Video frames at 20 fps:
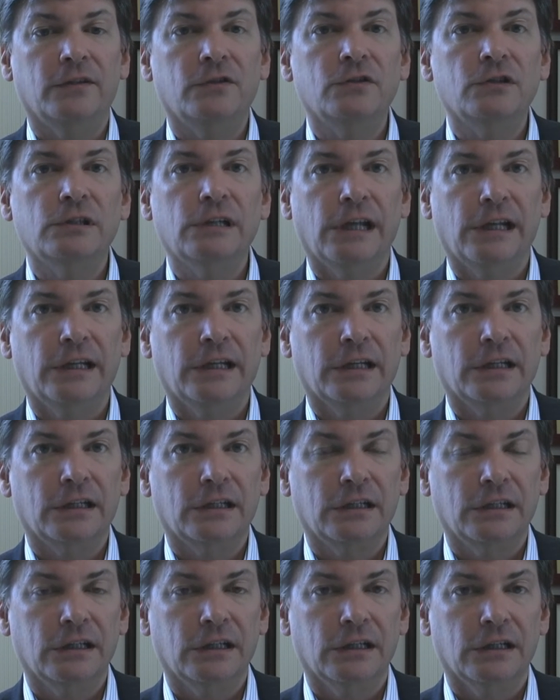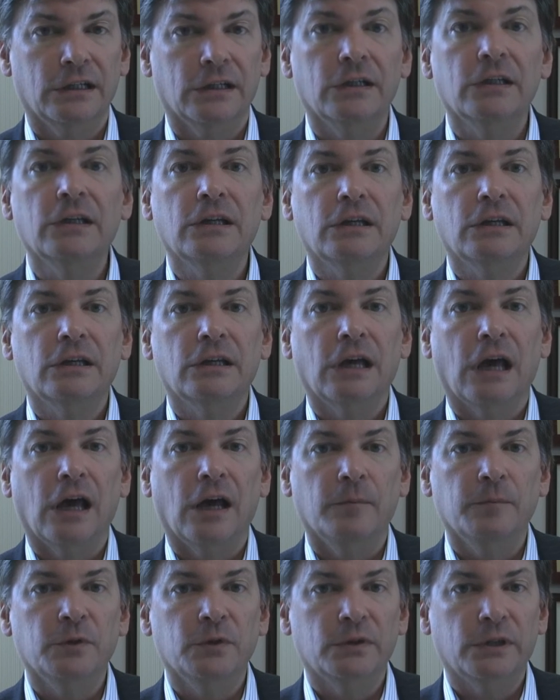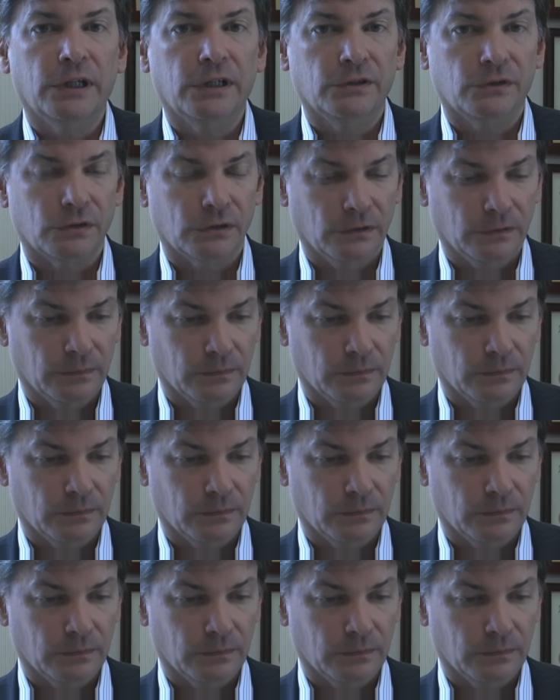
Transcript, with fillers: genetic uh, mutation.